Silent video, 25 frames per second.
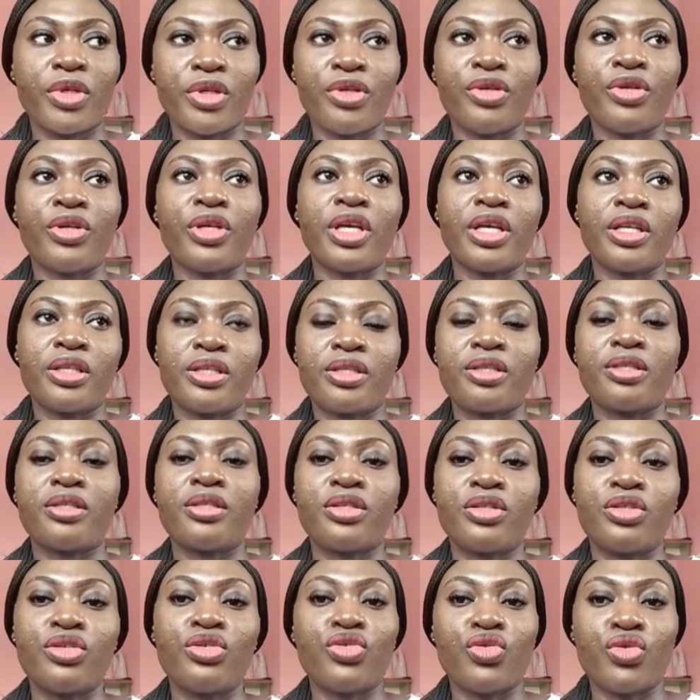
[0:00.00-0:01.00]

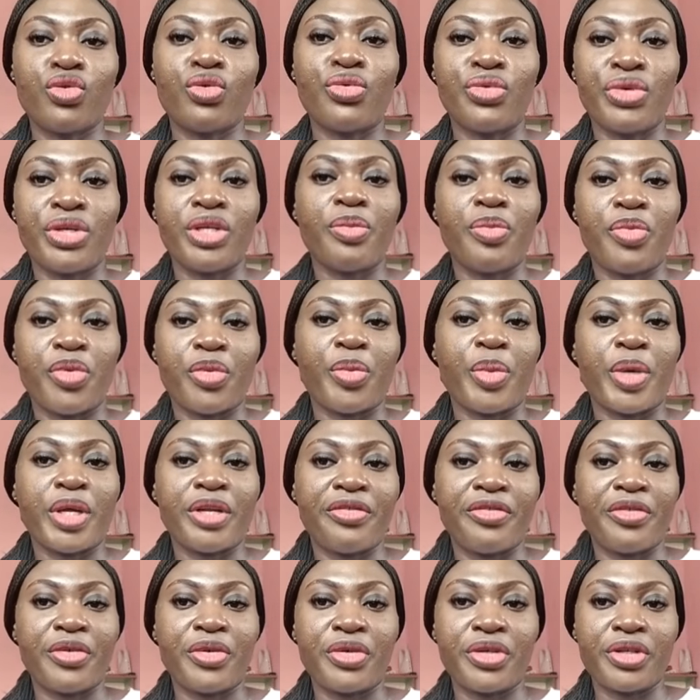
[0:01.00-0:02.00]
You're really
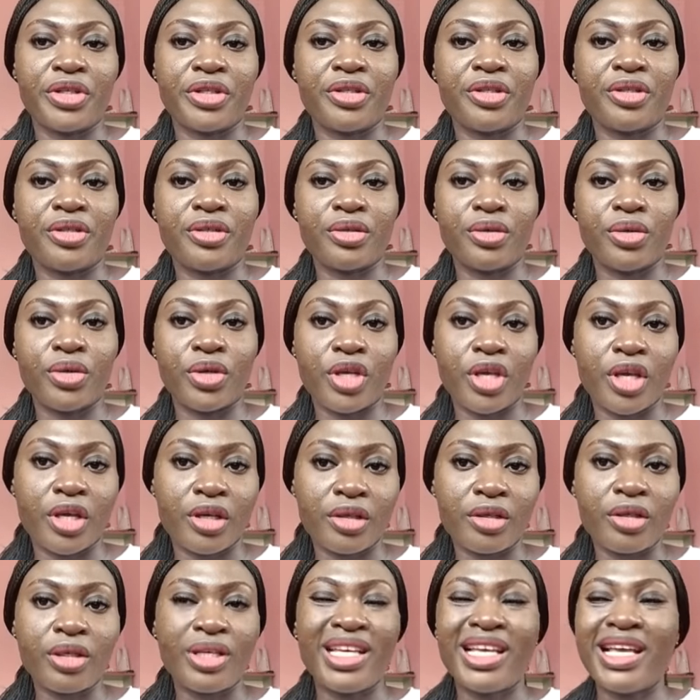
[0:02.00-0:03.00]
prepared for it.
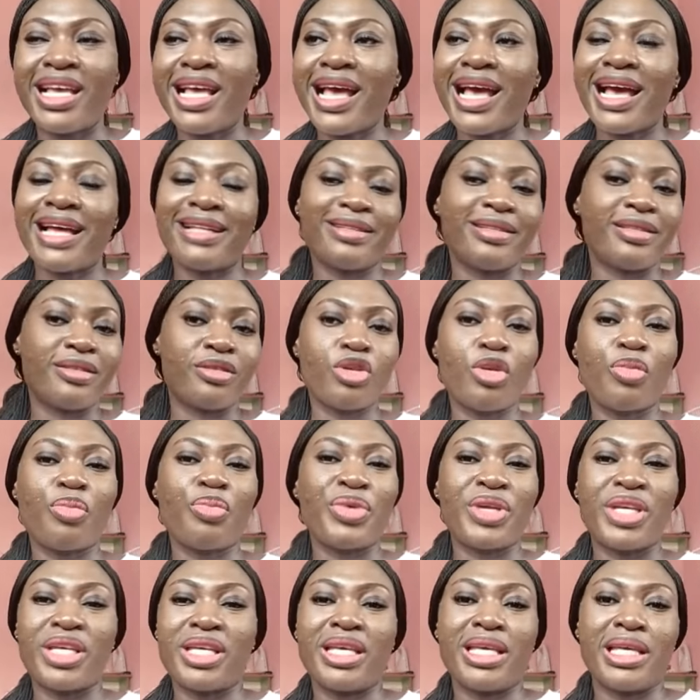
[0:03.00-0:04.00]
Okay, and
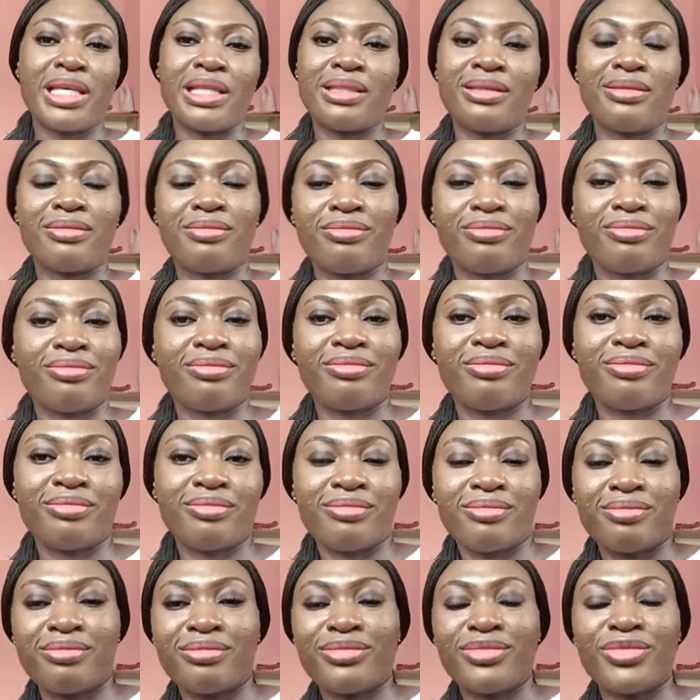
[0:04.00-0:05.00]
stop pinging.
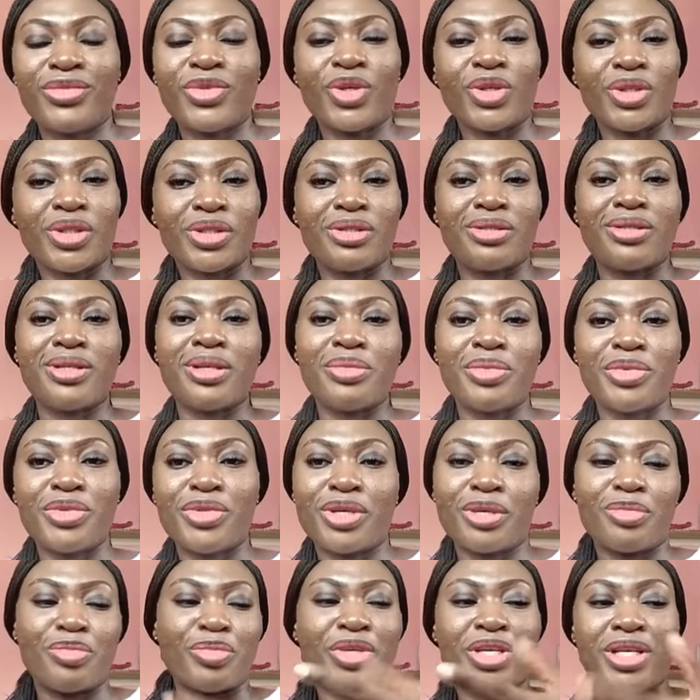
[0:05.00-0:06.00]
You're on a
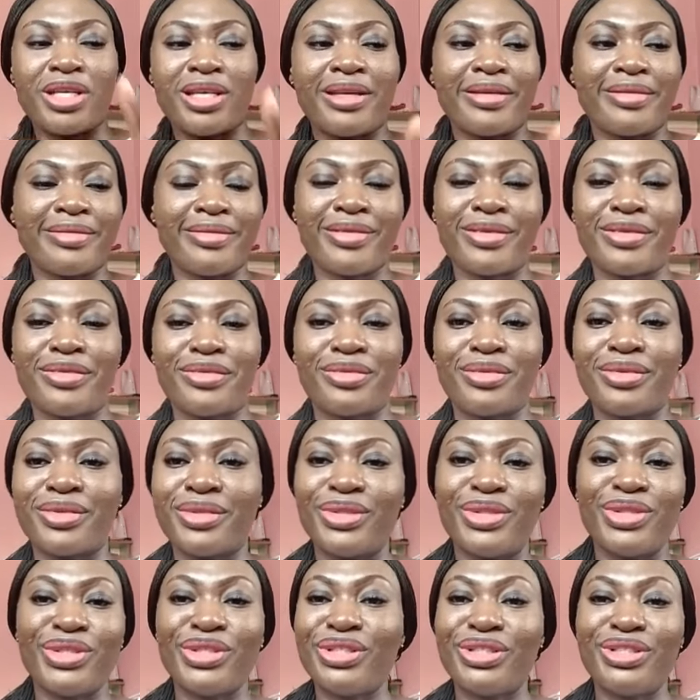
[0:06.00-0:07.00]
table, you're pinging.
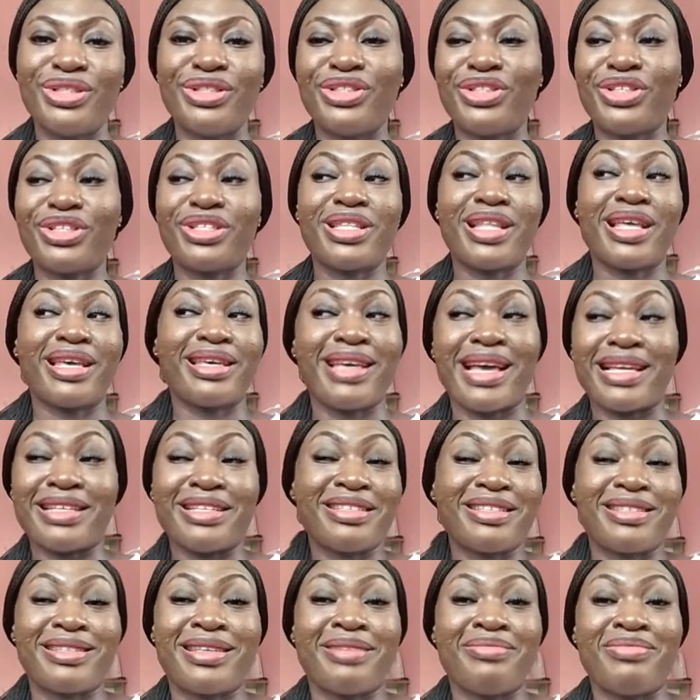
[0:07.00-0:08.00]
It's just like,
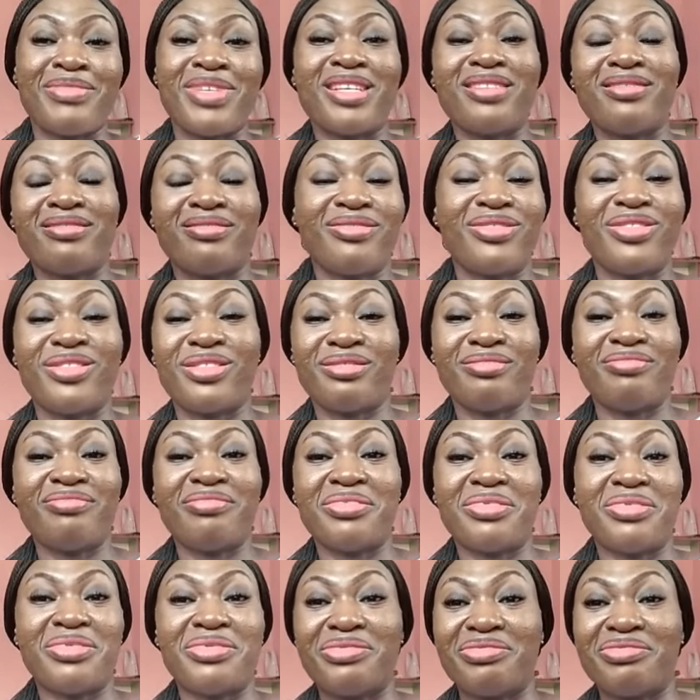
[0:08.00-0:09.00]
I just came here
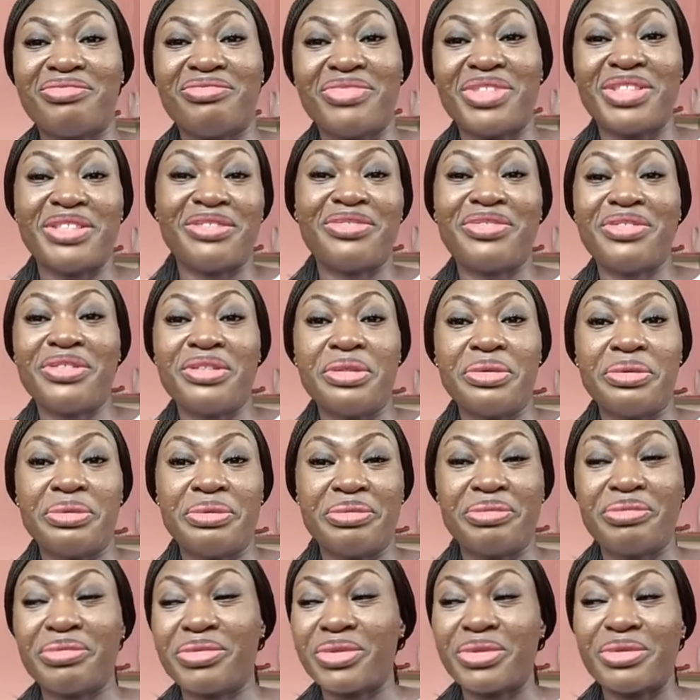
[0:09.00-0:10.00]
for the
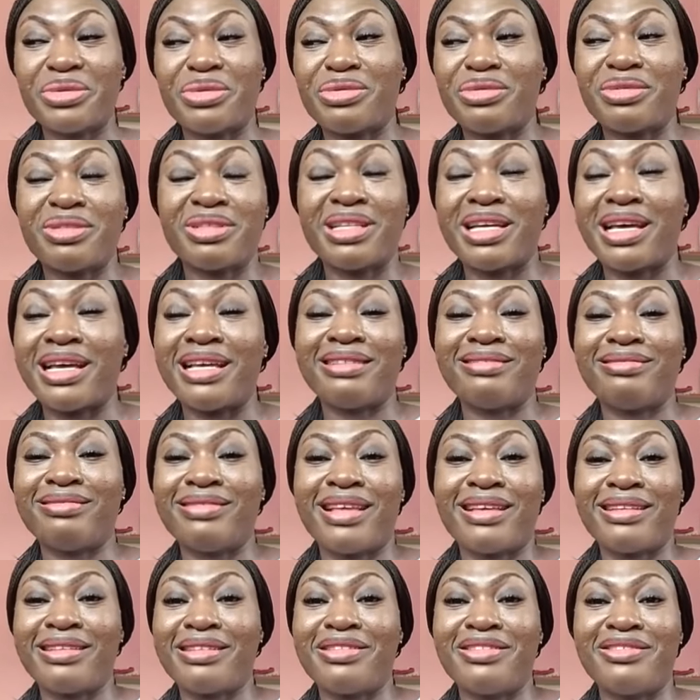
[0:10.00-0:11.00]
food, so not that I
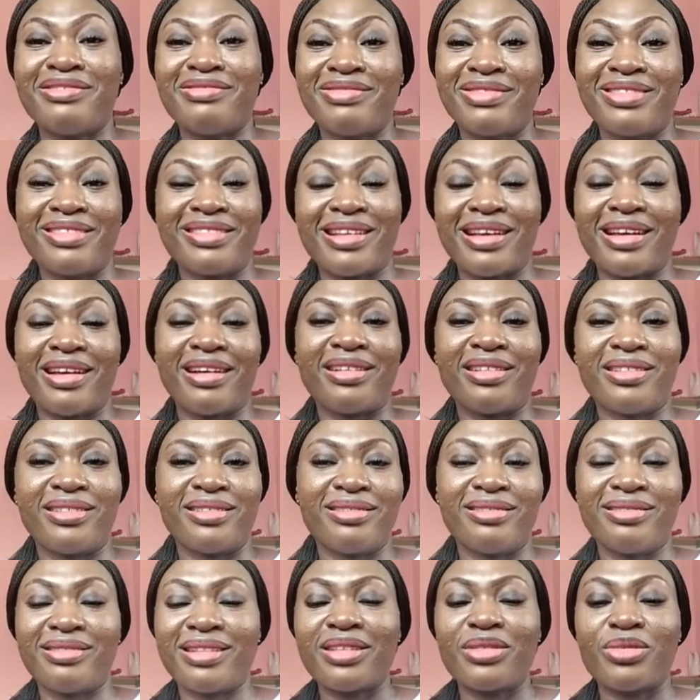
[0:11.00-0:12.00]
like you.
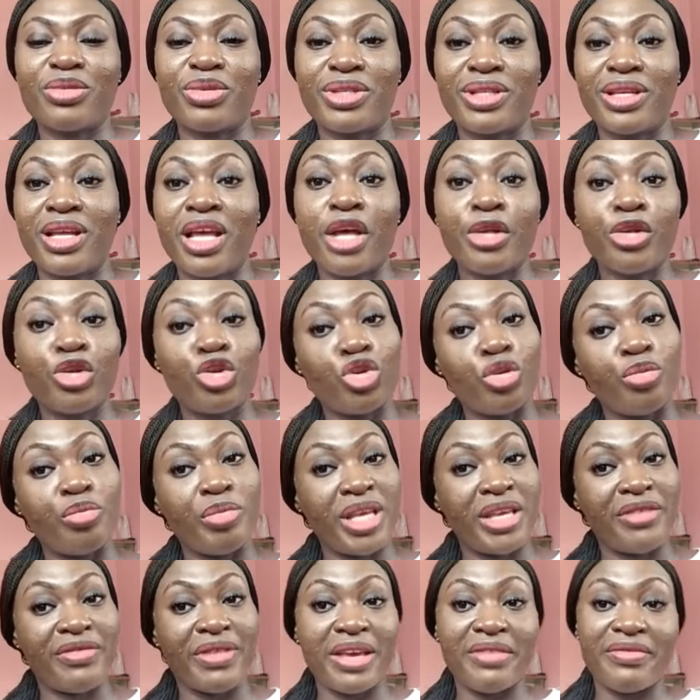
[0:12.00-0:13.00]
That's what, to
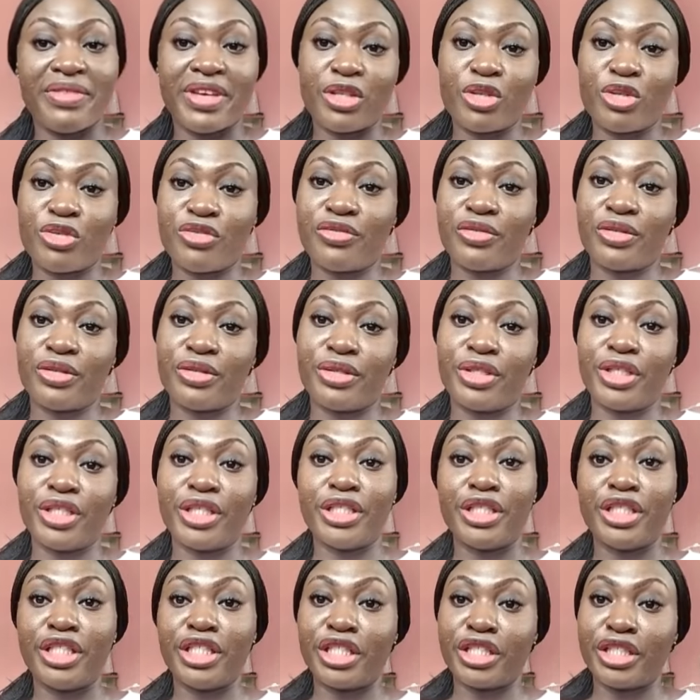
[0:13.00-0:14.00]
me, if I invite you for
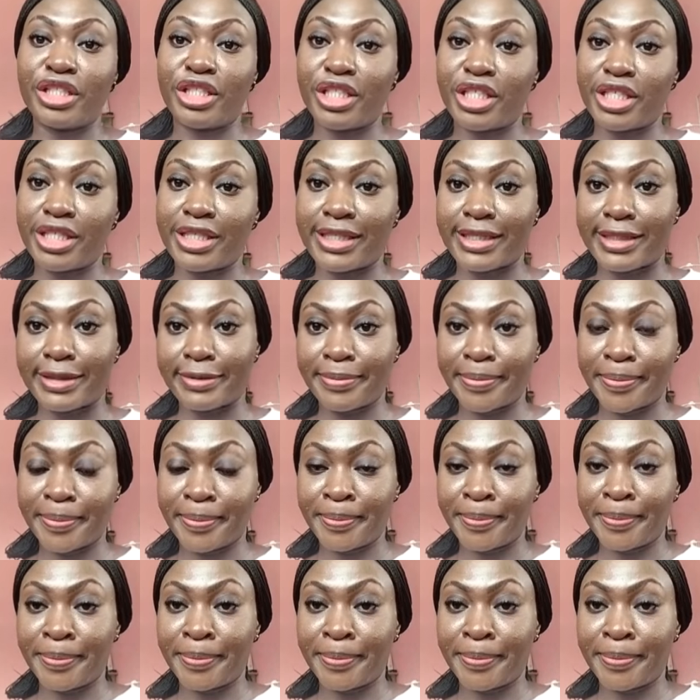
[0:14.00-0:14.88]
a dinner date